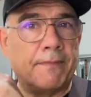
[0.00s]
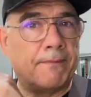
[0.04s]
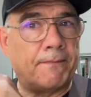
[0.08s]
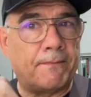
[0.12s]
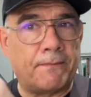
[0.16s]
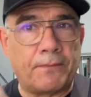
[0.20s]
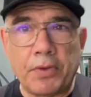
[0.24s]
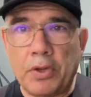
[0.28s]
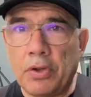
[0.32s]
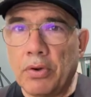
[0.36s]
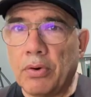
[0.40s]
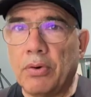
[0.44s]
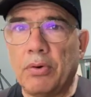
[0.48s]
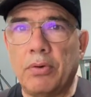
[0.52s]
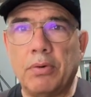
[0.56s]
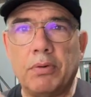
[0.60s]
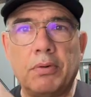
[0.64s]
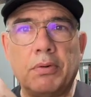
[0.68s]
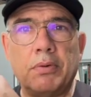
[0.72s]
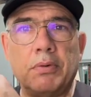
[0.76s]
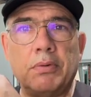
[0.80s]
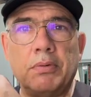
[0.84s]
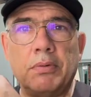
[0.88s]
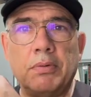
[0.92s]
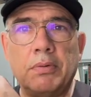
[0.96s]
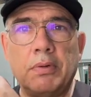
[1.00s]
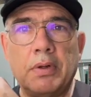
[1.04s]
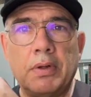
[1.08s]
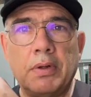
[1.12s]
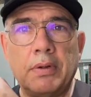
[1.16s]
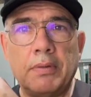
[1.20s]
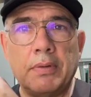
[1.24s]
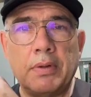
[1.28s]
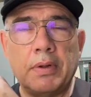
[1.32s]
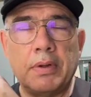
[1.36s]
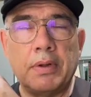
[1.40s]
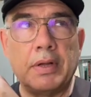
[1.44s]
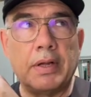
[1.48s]
fuel,
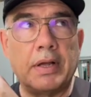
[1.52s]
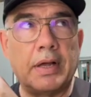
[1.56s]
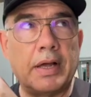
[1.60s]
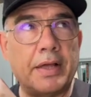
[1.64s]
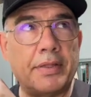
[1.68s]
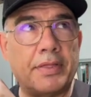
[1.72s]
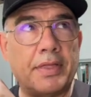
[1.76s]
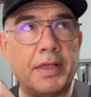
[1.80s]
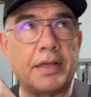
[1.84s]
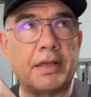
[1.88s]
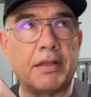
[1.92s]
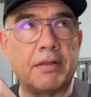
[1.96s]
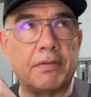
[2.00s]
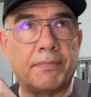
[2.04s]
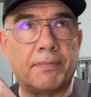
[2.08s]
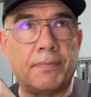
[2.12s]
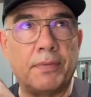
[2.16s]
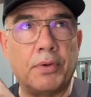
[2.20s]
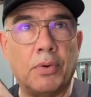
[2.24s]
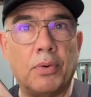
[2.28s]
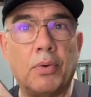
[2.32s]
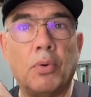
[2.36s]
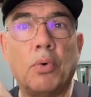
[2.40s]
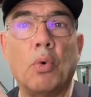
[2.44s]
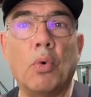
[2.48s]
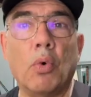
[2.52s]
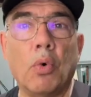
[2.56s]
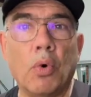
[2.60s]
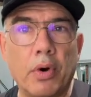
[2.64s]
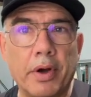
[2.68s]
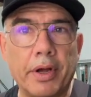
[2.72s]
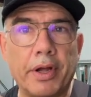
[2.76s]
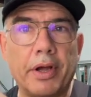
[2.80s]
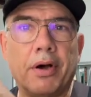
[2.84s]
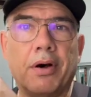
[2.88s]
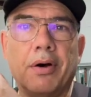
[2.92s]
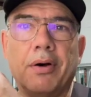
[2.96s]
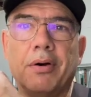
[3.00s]
I think it's fuel,
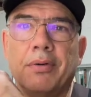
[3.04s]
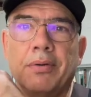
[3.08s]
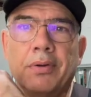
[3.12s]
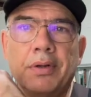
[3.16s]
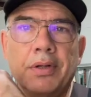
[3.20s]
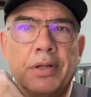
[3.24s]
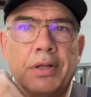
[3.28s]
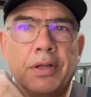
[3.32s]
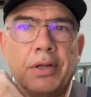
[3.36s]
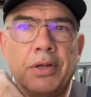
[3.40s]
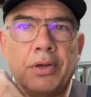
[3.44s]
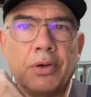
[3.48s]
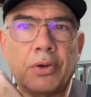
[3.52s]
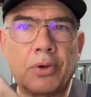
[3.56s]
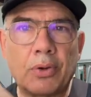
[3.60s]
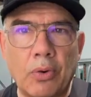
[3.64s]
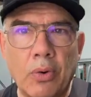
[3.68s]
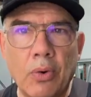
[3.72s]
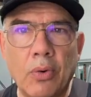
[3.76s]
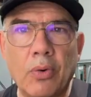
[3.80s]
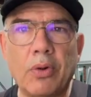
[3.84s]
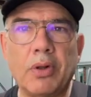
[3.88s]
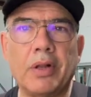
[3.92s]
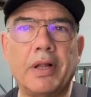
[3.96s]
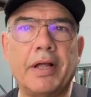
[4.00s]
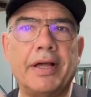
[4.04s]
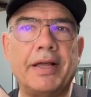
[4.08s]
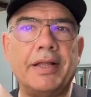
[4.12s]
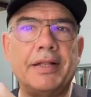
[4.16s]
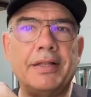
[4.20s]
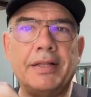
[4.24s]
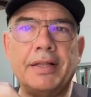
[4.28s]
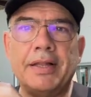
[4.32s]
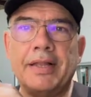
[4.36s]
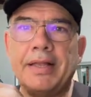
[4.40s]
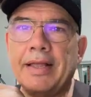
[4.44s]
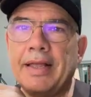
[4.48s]
oil, coolant,